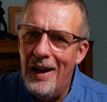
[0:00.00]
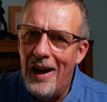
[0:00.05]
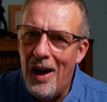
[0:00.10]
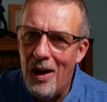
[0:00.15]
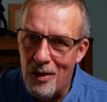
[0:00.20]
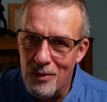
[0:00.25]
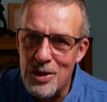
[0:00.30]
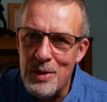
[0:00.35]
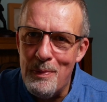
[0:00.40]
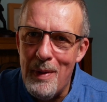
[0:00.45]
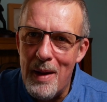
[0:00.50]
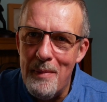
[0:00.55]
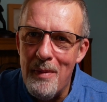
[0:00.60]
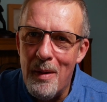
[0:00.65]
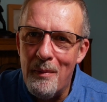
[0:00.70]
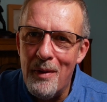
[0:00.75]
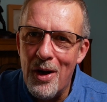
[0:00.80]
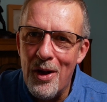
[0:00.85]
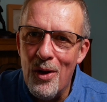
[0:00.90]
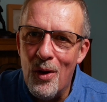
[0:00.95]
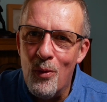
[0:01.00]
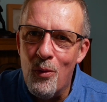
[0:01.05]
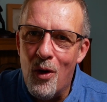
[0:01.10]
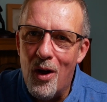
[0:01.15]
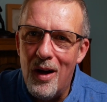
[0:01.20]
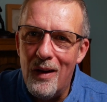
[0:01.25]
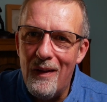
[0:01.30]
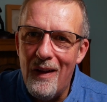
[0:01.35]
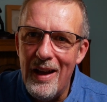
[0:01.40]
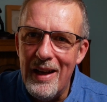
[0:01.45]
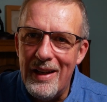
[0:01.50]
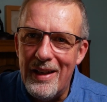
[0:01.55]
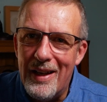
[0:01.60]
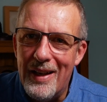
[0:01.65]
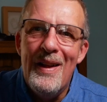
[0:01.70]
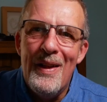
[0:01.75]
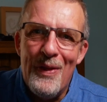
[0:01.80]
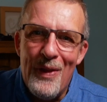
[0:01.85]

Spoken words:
I'll spend my money on what I like.